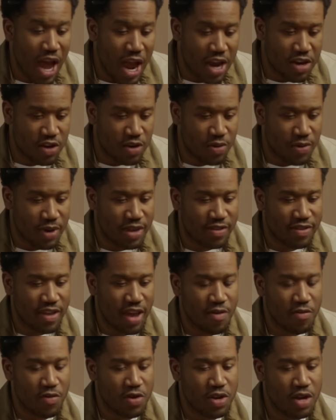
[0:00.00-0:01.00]
I do is
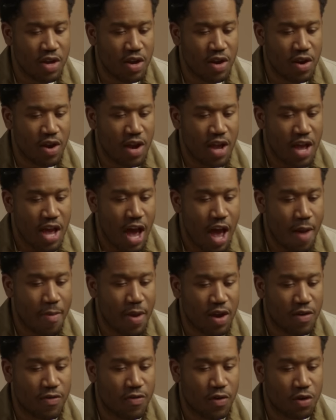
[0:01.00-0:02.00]
every year I
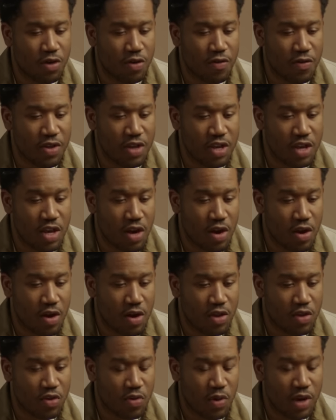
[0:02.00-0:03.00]
make a folder for the year,
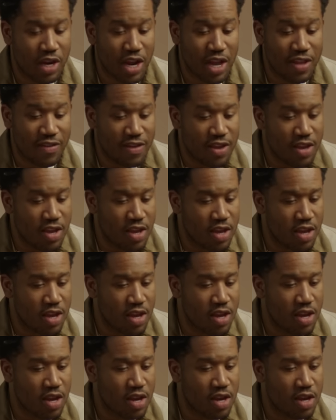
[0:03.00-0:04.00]

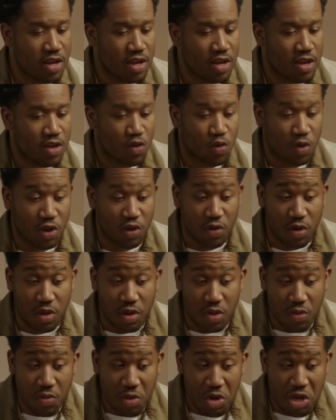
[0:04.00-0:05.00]
2019,
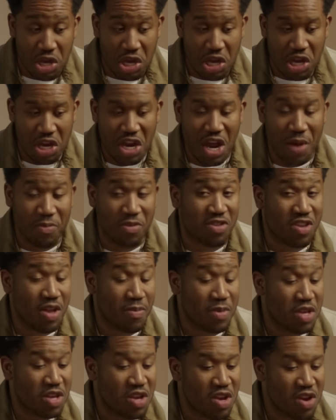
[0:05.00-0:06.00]
2023, now I'm just
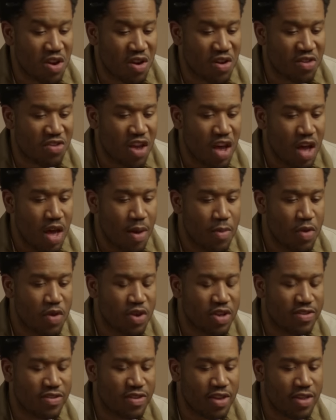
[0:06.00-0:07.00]
naming years. You
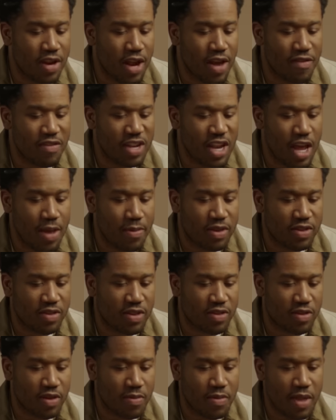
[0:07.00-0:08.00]
can see that I have a naming
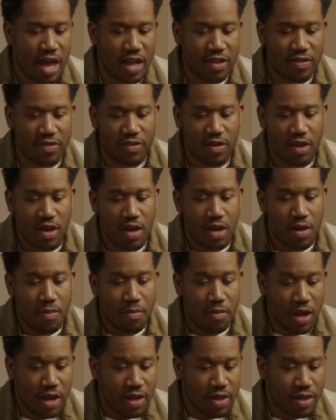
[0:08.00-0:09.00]
system that's
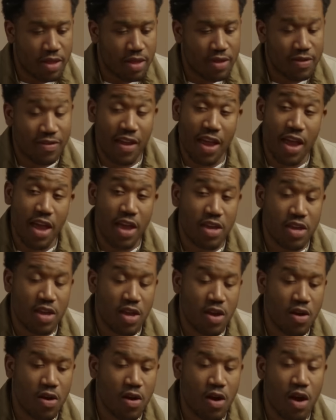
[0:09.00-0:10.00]
month, day,
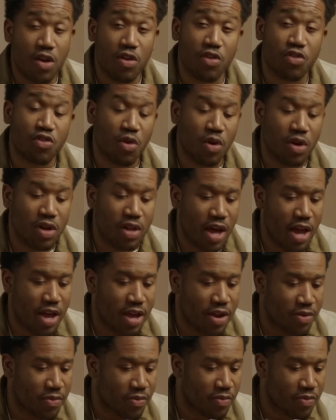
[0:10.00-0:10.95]
year, underscore client.